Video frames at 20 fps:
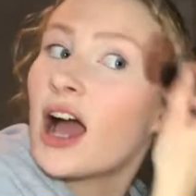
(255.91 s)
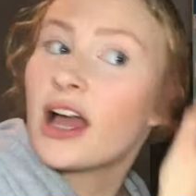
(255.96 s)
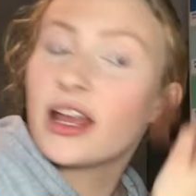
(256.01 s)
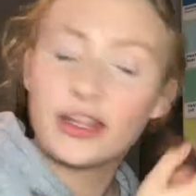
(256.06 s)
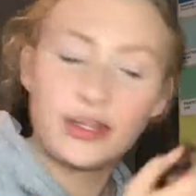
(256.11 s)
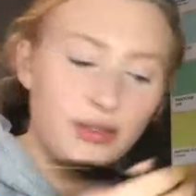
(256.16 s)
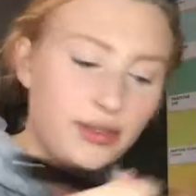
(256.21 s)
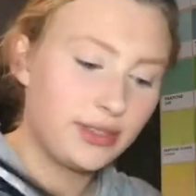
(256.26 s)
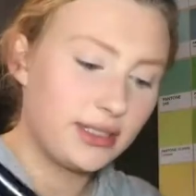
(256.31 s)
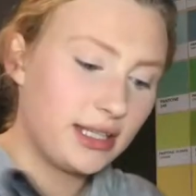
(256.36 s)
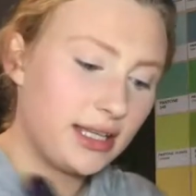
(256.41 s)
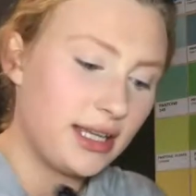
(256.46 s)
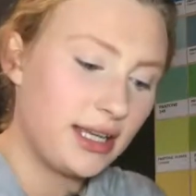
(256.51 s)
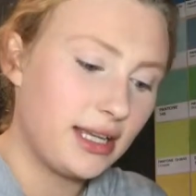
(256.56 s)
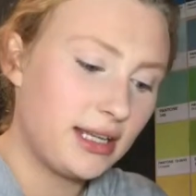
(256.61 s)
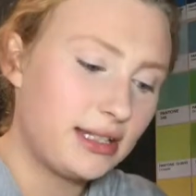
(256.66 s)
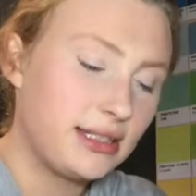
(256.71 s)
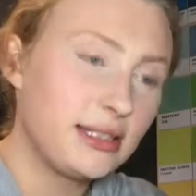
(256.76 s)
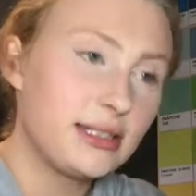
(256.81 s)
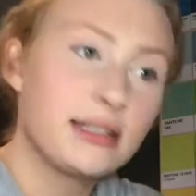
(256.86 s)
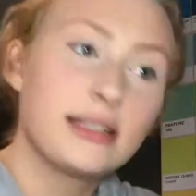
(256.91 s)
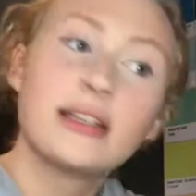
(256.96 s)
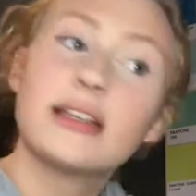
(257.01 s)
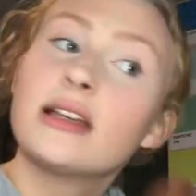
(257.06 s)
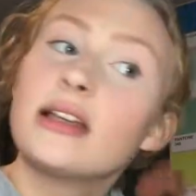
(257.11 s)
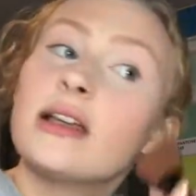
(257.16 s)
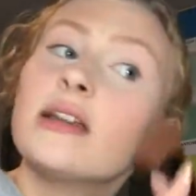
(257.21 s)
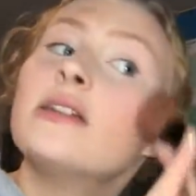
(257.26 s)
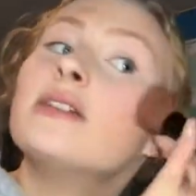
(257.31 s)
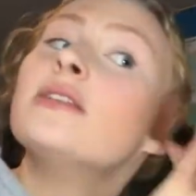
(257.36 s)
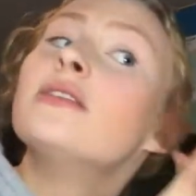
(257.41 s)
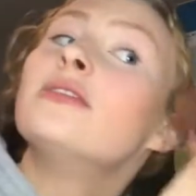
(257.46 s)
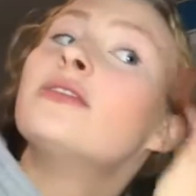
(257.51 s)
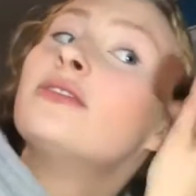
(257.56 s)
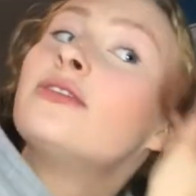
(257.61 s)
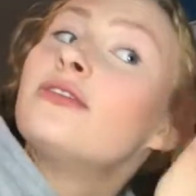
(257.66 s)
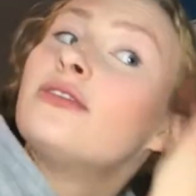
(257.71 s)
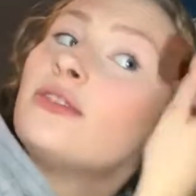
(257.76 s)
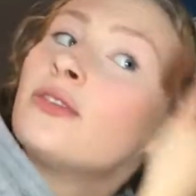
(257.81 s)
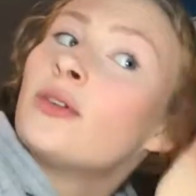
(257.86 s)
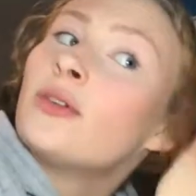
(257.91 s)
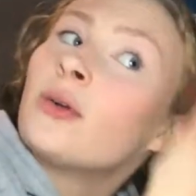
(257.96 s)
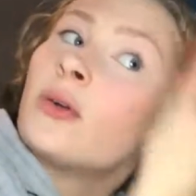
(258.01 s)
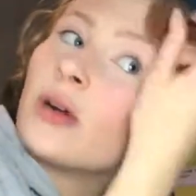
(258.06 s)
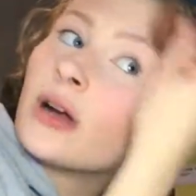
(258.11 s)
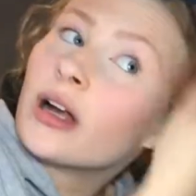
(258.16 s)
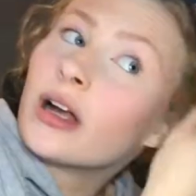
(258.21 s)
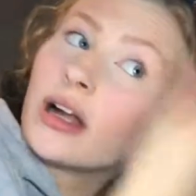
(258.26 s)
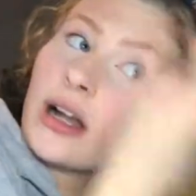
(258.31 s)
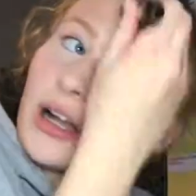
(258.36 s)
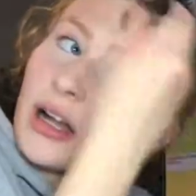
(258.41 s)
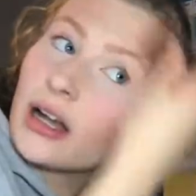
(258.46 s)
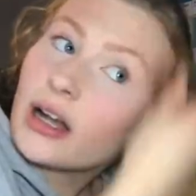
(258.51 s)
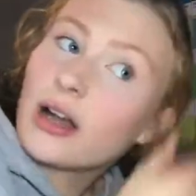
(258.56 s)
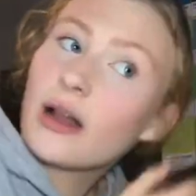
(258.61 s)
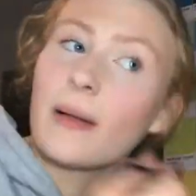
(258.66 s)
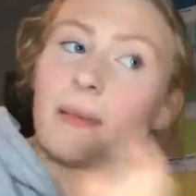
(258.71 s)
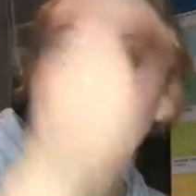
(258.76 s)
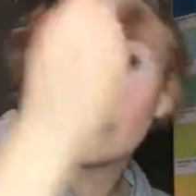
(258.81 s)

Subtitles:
I use it for